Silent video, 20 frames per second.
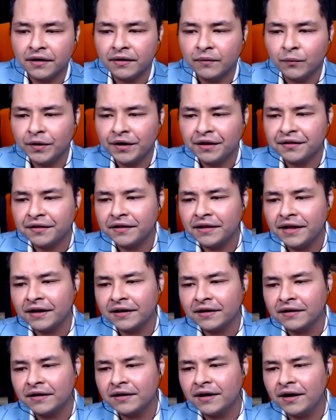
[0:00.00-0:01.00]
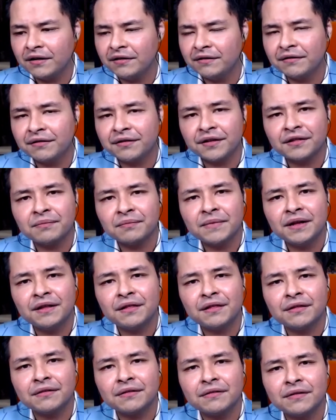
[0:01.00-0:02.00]
what is it like, I don't know, 6
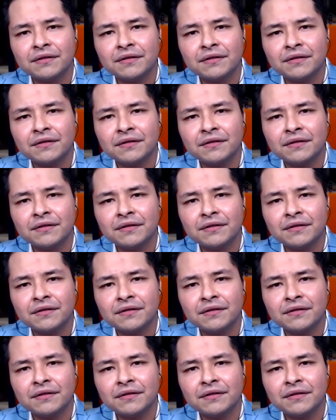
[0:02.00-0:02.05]
months